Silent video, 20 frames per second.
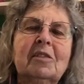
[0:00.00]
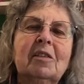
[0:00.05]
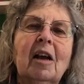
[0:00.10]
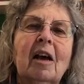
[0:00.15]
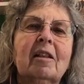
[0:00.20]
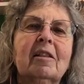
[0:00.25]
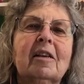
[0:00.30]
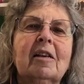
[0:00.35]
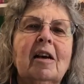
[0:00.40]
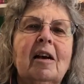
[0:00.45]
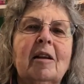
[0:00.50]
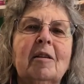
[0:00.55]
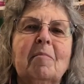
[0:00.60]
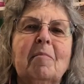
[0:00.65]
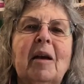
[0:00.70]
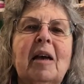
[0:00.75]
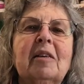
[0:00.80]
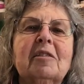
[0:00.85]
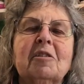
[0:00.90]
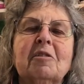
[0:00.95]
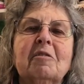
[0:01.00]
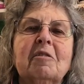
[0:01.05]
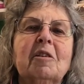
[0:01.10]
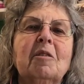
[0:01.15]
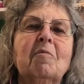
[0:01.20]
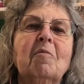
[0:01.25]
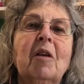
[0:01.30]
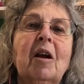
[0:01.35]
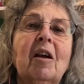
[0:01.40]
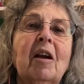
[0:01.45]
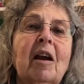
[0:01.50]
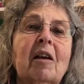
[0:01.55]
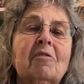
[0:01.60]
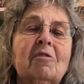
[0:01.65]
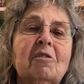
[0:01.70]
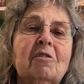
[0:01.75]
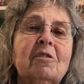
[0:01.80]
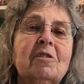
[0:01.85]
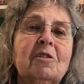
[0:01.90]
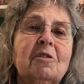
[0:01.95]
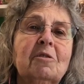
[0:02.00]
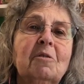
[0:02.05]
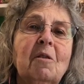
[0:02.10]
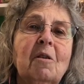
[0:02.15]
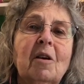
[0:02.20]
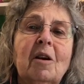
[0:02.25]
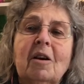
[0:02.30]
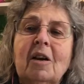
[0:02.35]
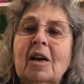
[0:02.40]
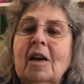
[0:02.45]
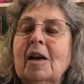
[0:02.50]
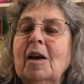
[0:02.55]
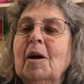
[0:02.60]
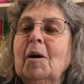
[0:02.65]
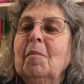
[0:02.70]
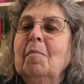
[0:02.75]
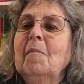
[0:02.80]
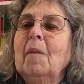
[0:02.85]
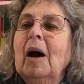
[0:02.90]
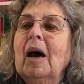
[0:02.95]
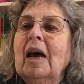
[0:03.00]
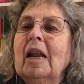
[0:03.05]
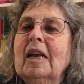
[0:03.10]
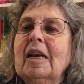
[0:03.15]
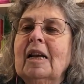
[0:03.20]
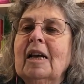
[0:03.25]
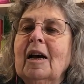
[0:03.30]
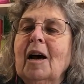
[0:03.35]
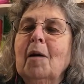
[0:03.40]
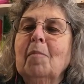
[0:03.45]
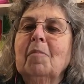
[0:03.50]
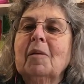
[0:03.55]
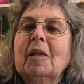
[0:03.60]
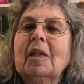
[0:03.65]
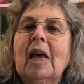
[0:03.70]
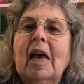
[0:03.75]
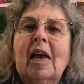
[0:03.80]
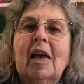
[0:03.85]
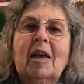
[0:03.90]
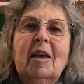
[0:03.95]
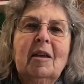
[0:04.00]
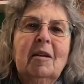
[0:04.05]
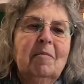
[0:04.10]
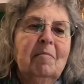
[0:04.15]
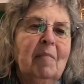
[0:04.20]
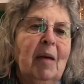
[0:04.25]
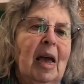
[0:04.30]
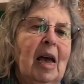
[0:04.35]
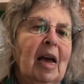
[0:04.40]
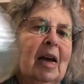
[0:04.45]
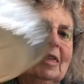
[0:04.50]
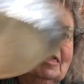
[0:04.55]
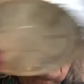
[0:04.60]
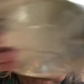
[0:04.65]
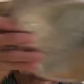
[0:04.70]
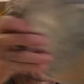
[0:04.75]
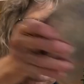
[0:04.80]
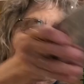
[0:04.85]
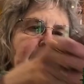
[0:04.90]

not the kind of mask you're going to wear out to the store, but a play mask.